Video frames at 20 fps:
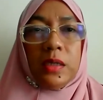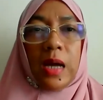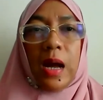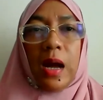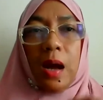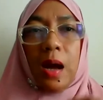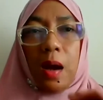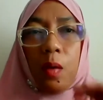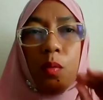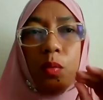
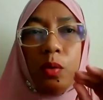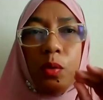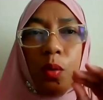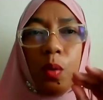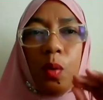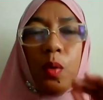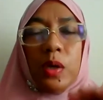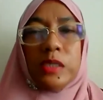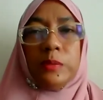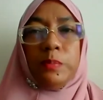how
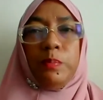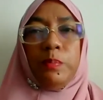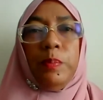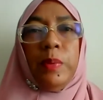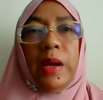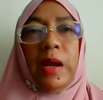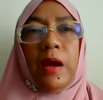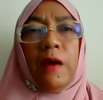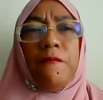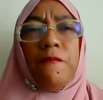law is
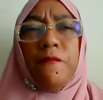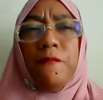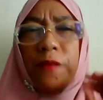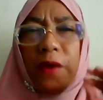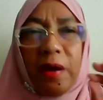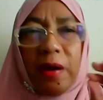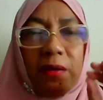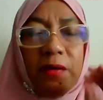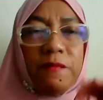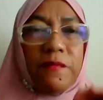play a
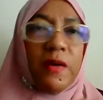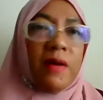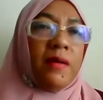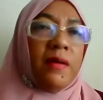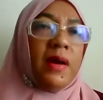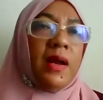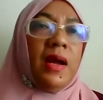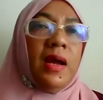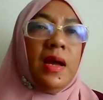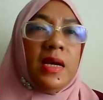very
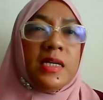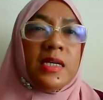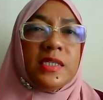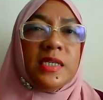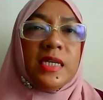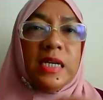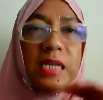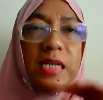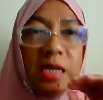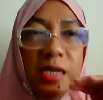very
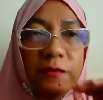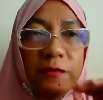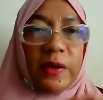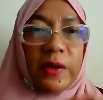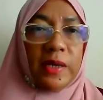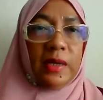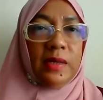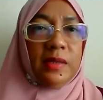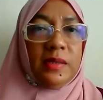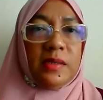
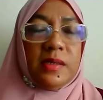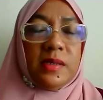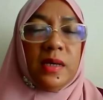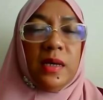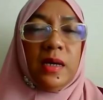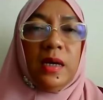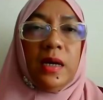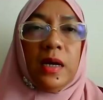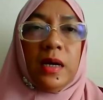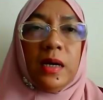significance
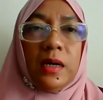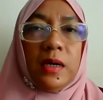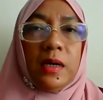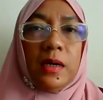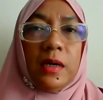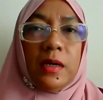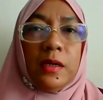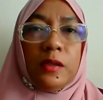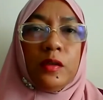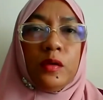
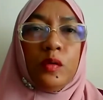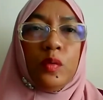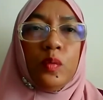uh,